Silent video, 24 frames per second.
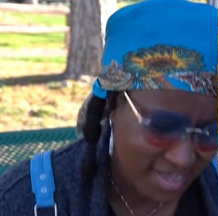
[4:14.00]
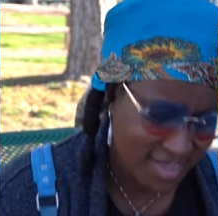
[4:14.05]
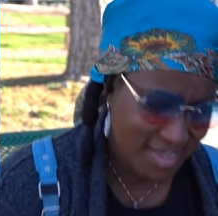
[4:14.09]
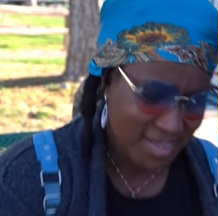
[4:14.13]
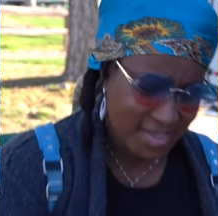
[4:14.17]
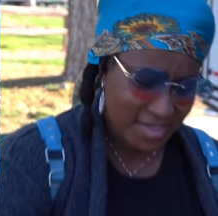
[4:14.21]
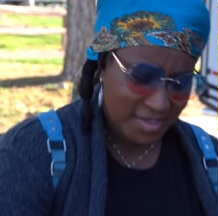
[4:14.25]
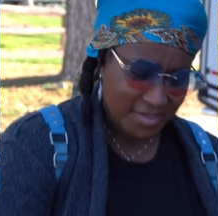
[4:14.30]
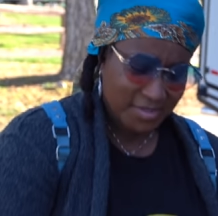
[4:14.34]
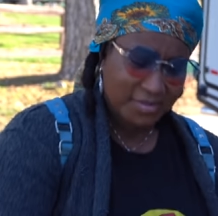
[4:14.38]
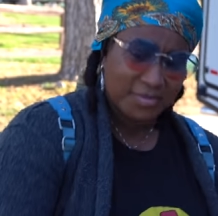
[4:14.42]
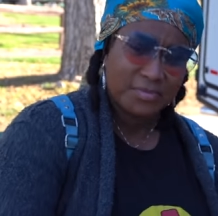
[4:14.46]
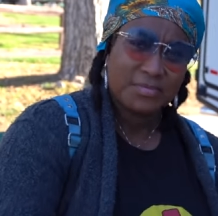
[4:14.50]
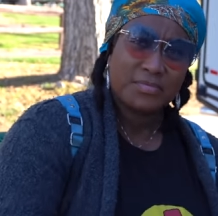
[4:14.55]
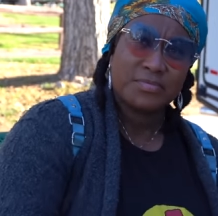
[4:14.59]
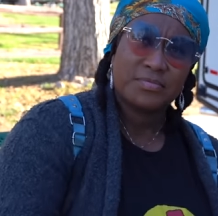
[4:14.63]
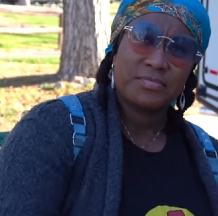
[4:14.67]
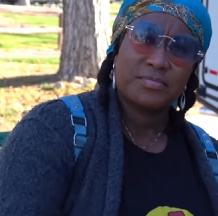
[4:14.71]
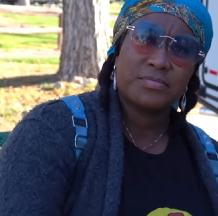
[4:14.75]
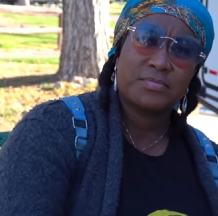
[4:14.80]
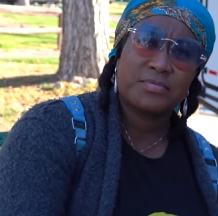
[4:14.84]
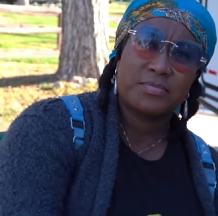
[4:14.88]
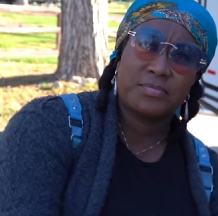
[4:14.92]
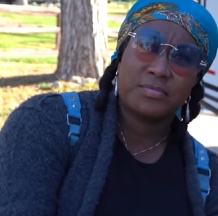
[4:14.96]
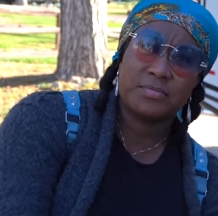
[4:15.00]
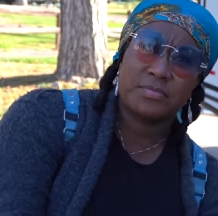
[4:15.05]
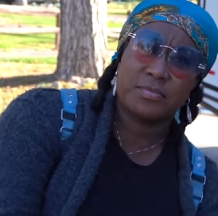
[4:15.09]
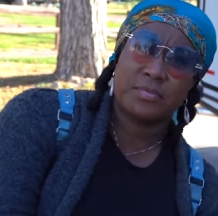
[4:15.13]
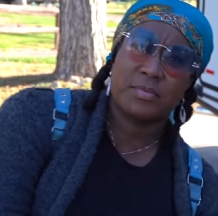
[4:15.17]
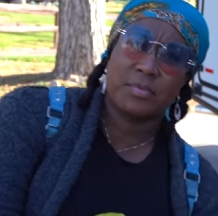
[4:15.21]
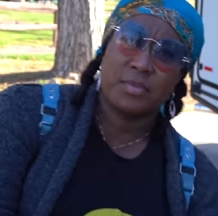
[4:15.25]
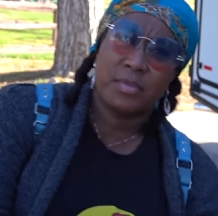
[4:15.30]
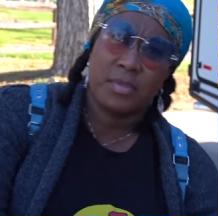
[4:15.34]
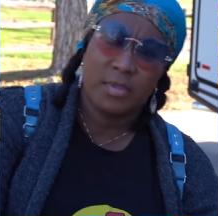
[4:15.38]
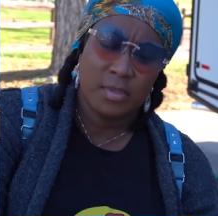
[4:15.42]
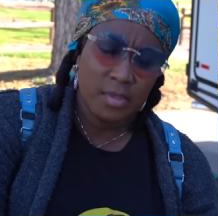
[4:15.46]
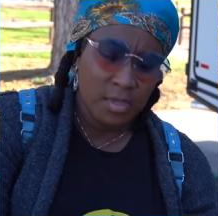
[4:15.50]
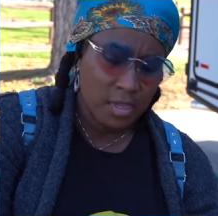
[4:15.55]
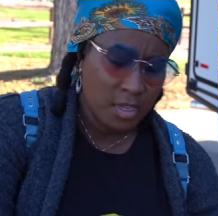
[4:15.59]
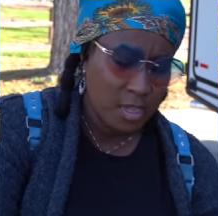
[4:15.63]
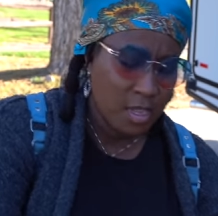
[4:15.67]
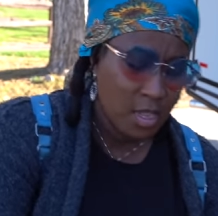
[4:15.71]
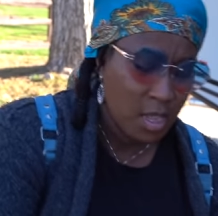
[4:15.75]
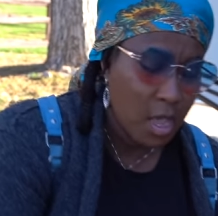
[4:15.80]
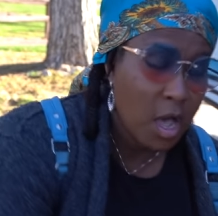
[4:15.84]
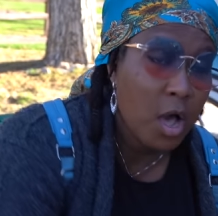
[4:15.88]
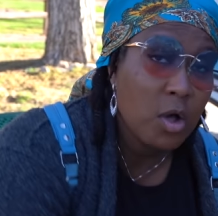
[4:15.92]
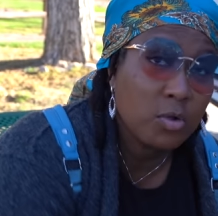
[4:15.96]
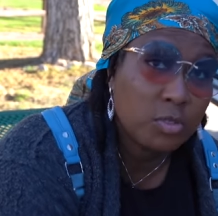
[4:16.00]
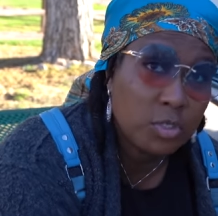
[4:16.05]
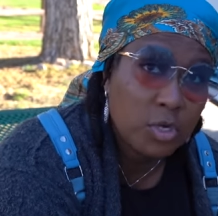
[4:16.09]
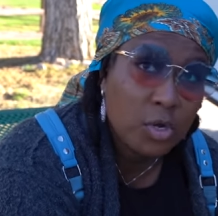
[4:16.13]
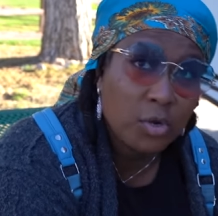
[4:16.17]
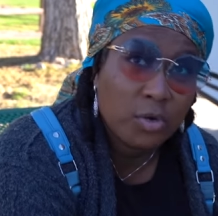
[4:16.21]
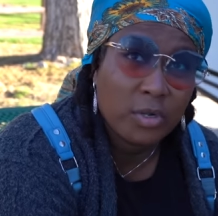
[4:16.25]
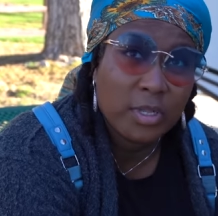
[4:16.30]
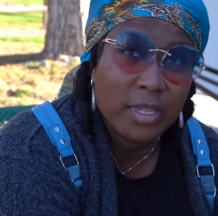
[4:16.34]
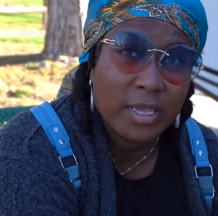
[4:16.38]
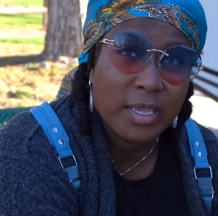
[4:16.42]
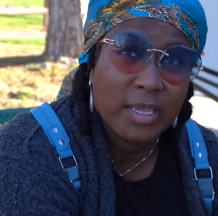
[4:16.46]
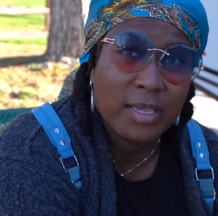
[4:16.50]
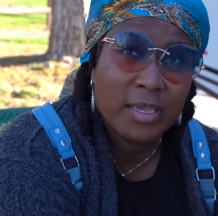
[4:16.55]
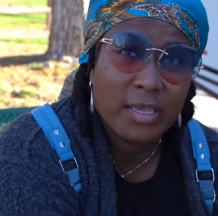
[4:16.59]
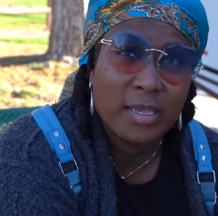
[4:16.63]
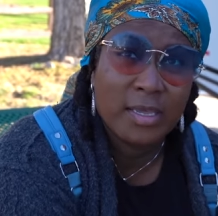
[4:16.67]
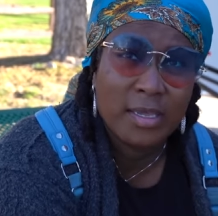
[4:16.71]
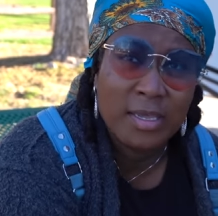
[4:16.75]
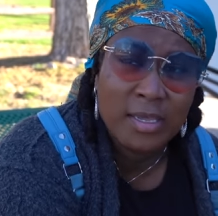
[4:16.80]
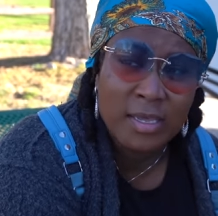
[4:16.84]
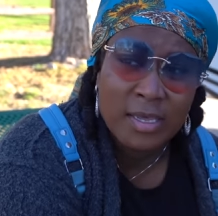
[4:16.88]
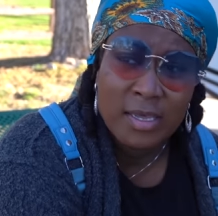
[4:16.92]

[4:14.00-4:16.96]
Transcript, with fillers: Now this place feels like a community. Oh, totally. Right.